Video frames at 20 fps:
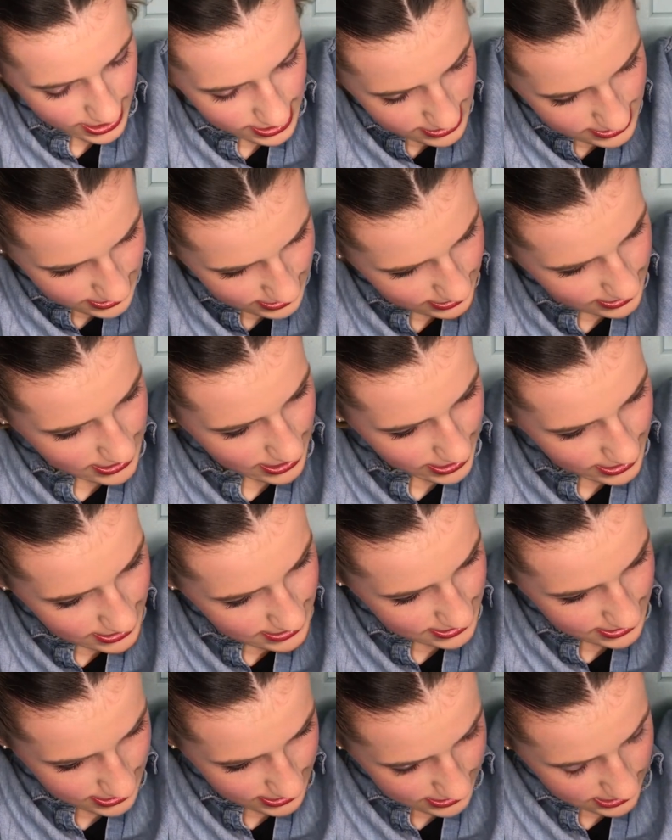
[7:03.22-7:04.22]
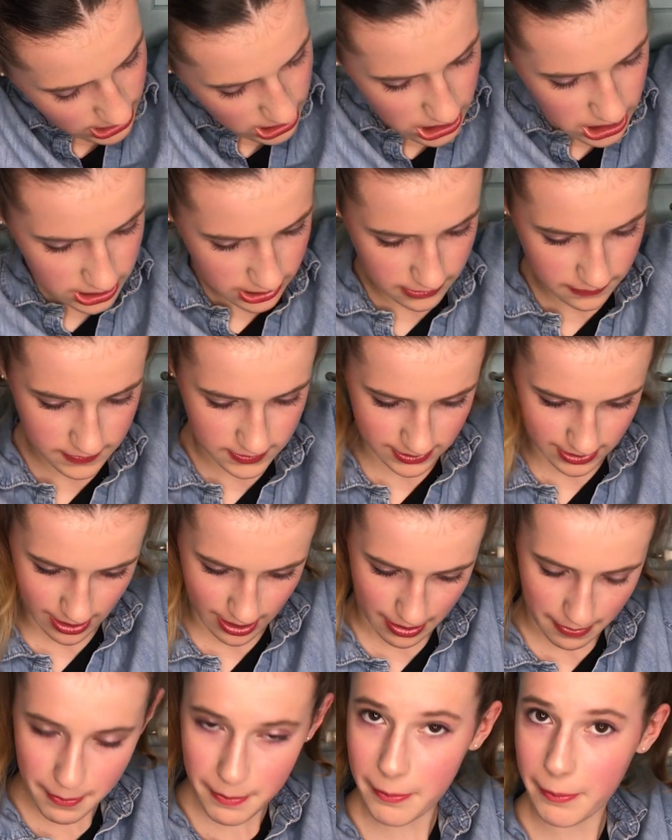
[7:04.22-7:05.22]
lazy, lazy days of
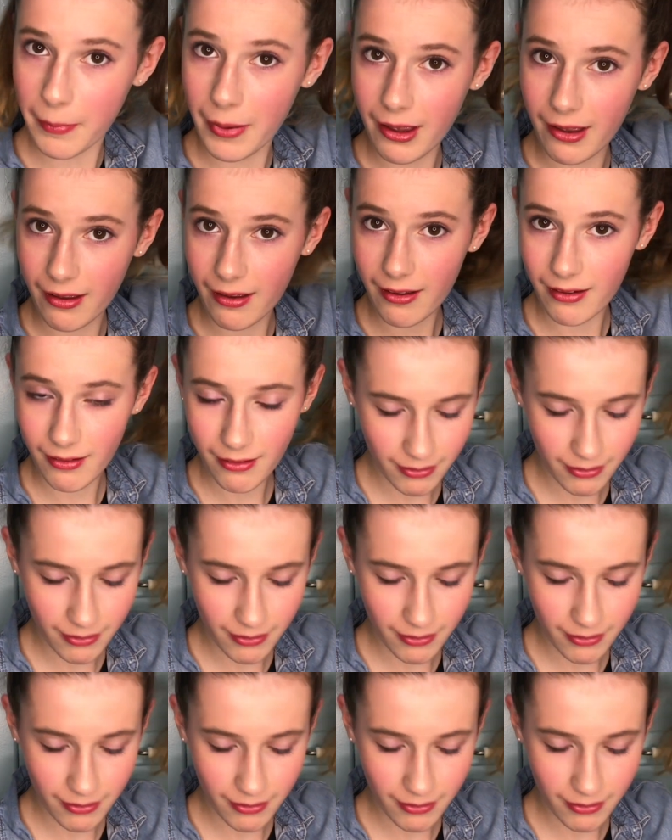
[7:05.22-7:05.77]
summer.